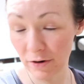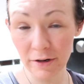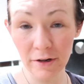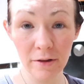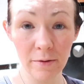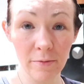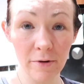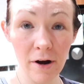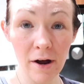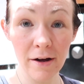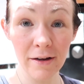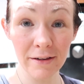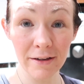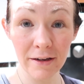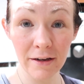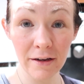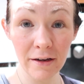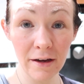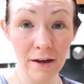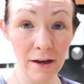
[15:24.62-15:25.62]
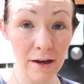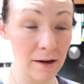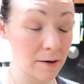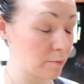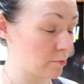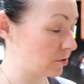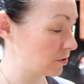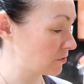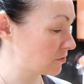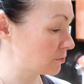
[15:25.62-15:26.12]
onto the broccoli
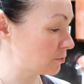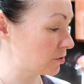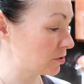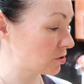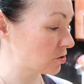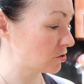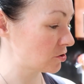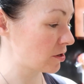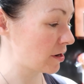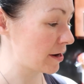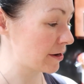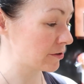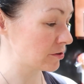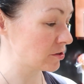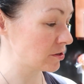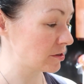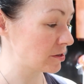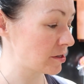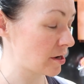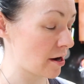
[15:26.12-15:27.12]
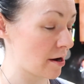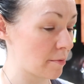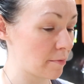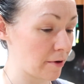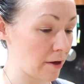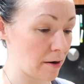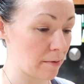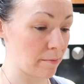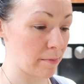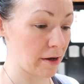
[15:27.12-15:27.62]
and put some Ritz crackers on top
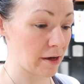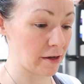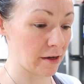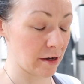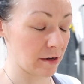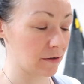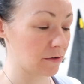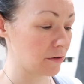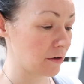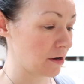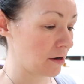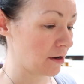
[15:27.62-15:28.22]
and bake it.